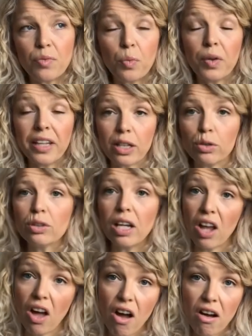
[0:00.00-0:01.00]
what they call
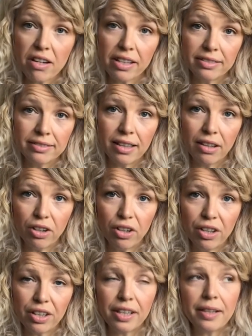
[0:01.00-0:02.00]
the Lagan
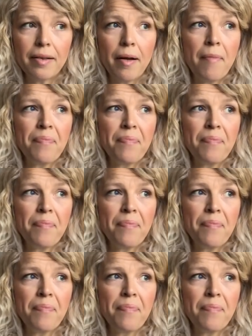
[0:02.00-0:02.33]
look.